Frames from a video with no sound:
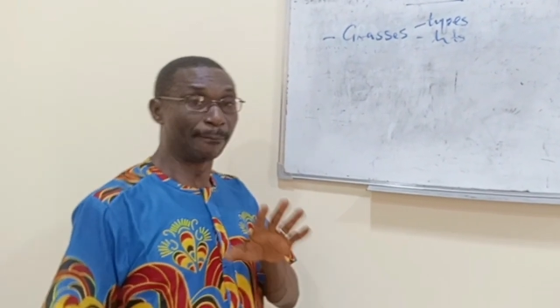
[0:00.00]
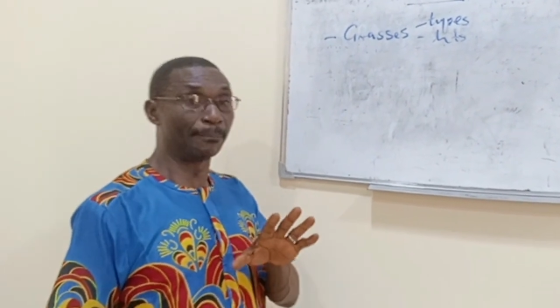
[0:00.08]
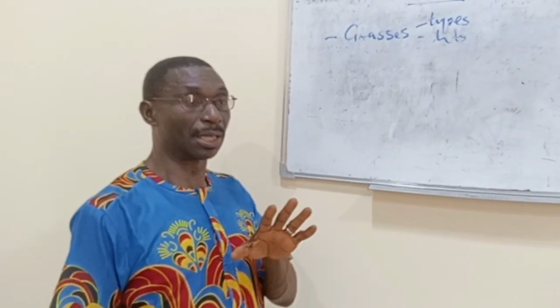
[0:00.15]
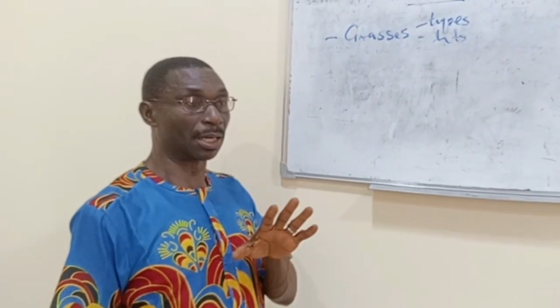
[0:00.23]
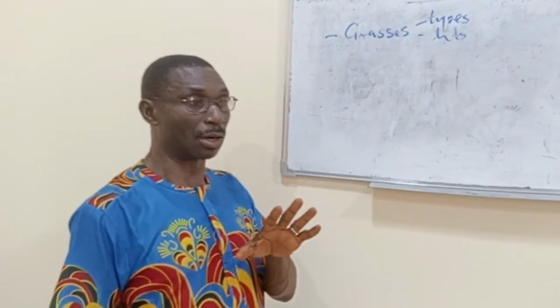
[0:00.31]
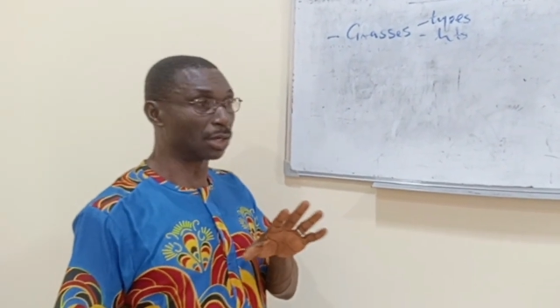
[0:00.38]

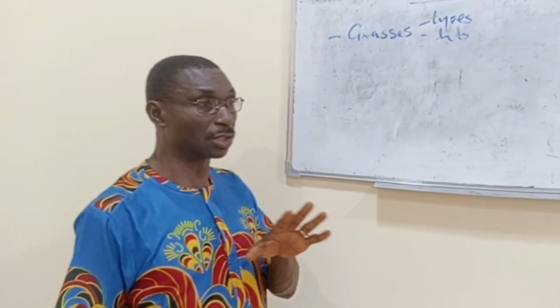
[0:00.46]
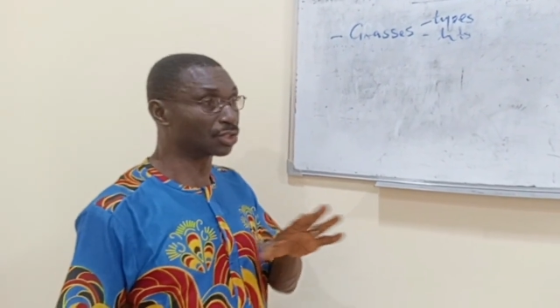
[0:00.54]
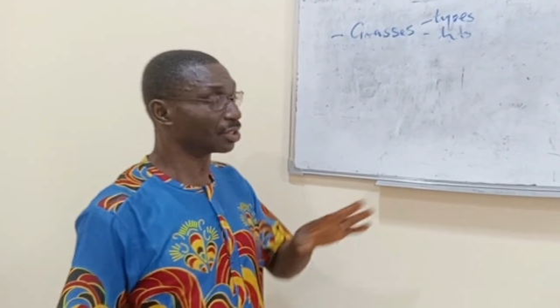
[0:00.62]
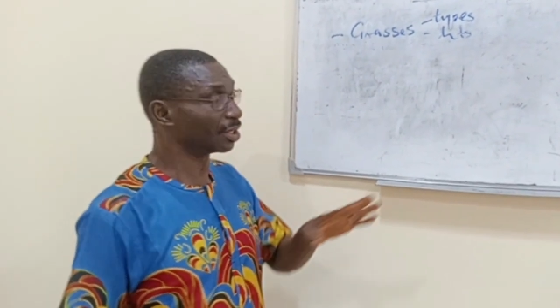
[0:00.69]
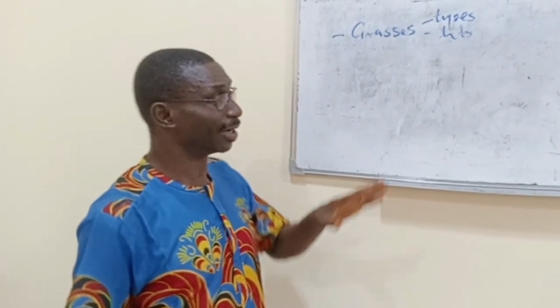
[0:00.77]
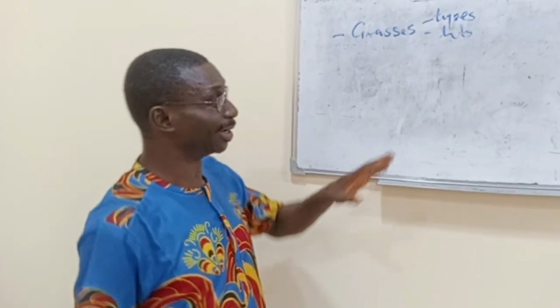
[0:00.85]

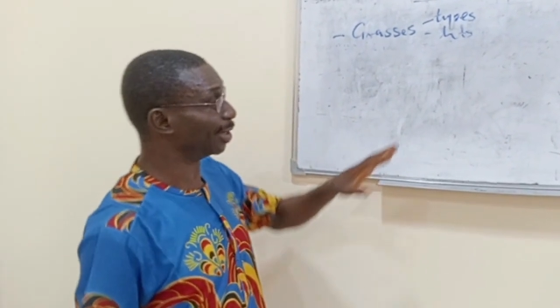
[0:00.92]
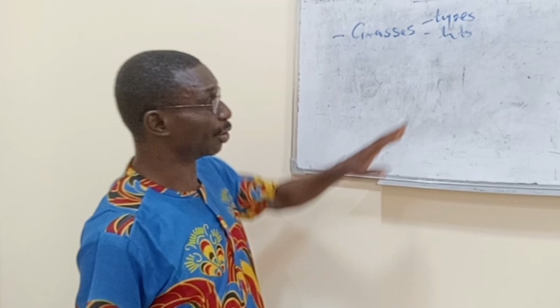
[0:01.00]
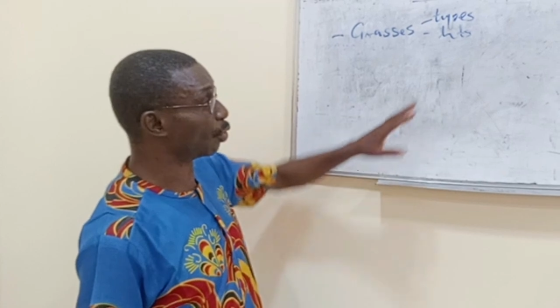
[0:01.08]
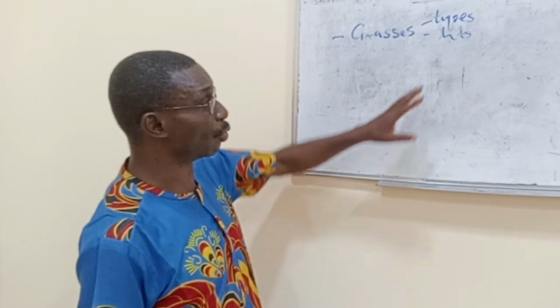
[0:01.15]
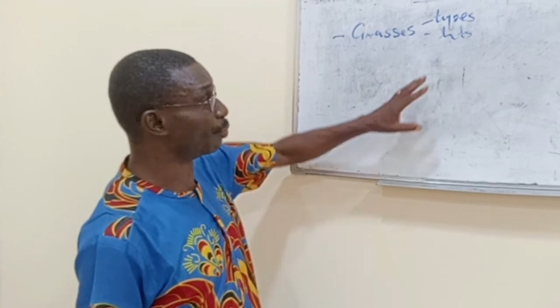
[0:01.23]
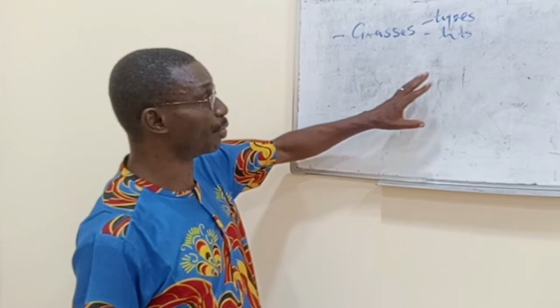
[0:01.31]
because
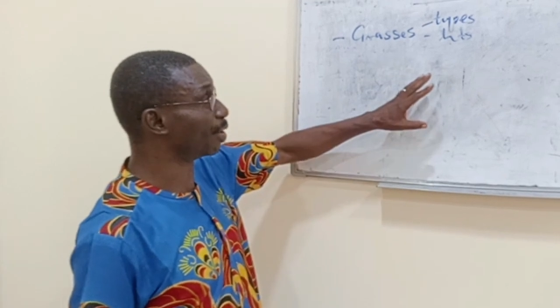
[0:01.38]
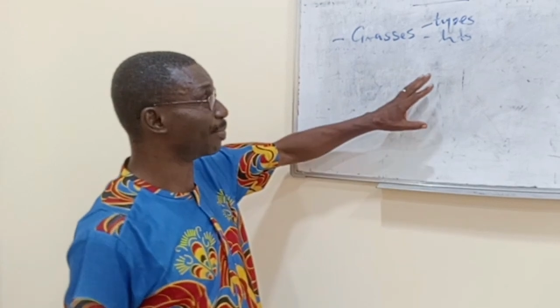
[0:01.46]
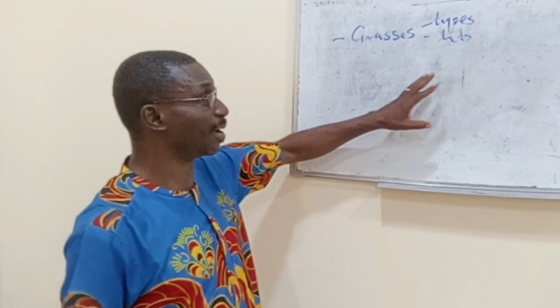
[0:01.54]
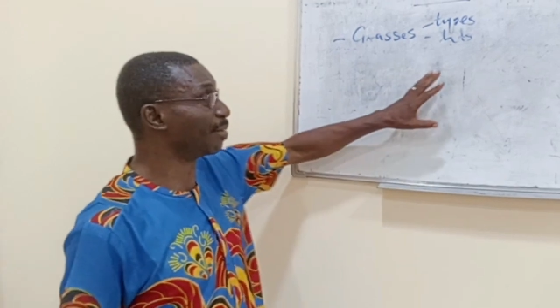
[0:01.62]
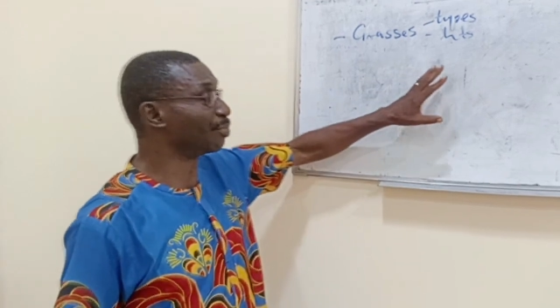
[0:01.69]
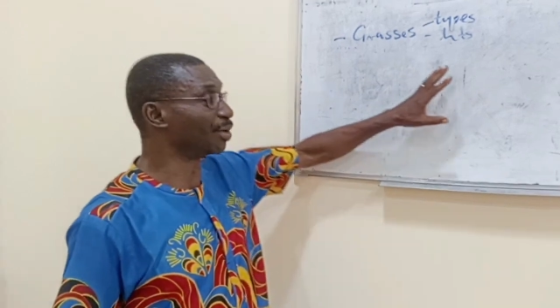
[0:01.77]
it could be
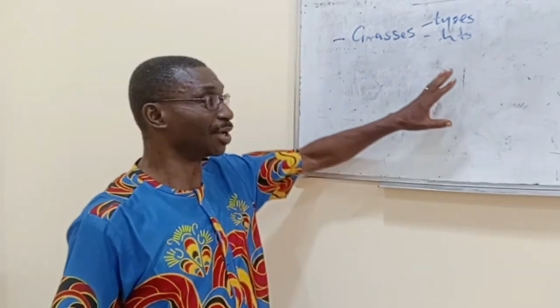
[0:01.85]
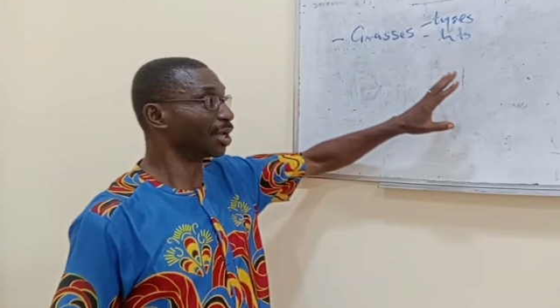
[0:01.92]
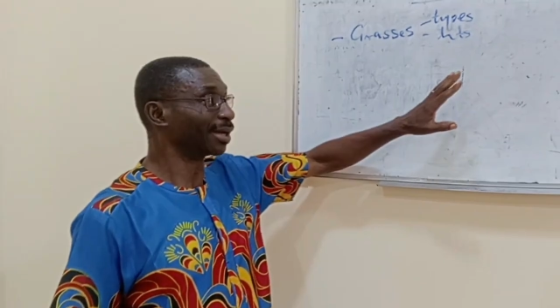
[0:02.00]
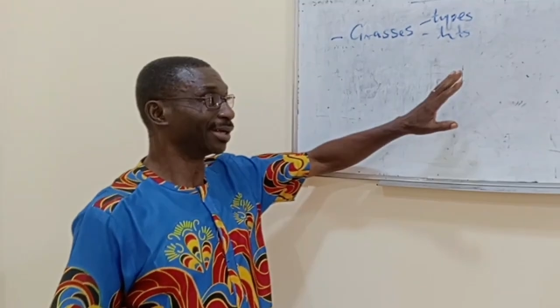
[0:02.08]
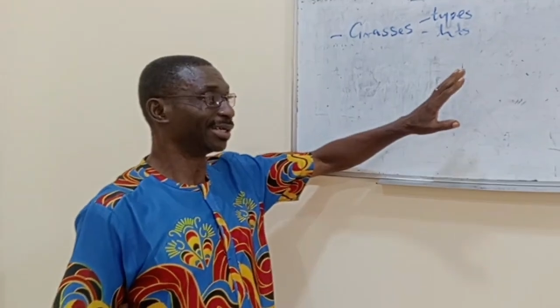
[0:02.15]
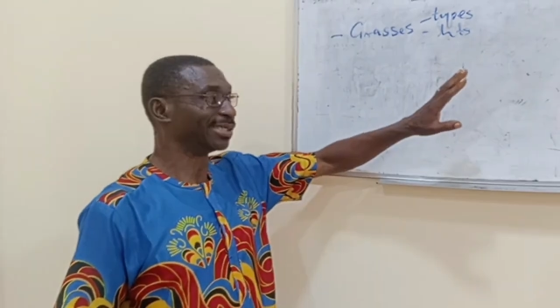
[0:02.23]

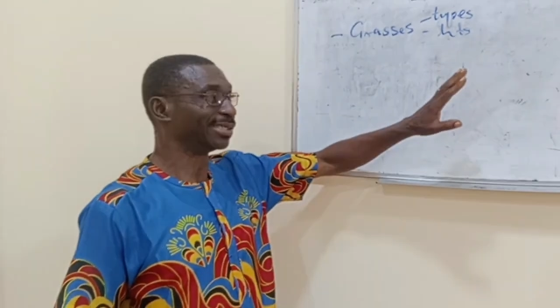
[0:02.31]
maybe